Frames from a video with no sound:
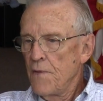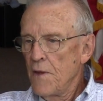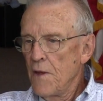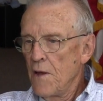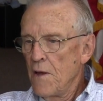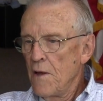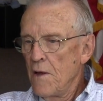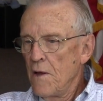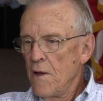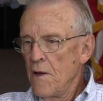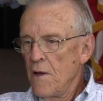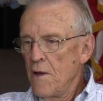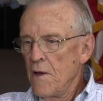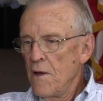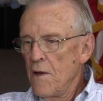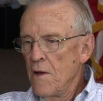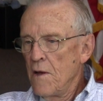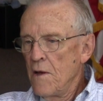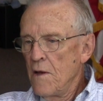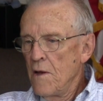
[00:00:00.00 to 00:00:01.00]

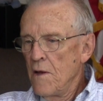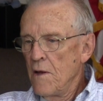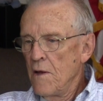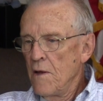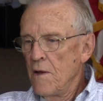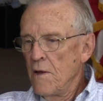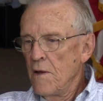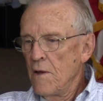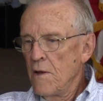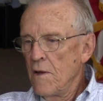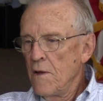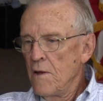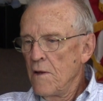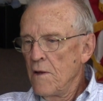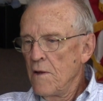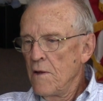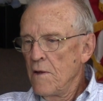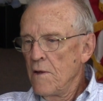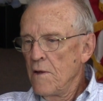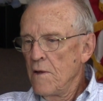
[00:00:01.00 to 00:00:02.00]

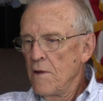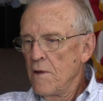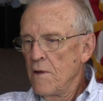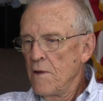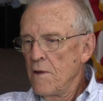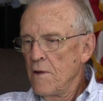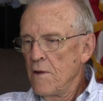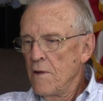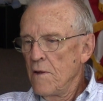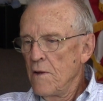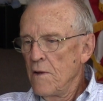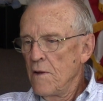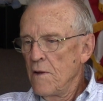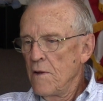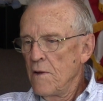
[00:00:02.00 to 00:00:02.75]
Nobody speaks.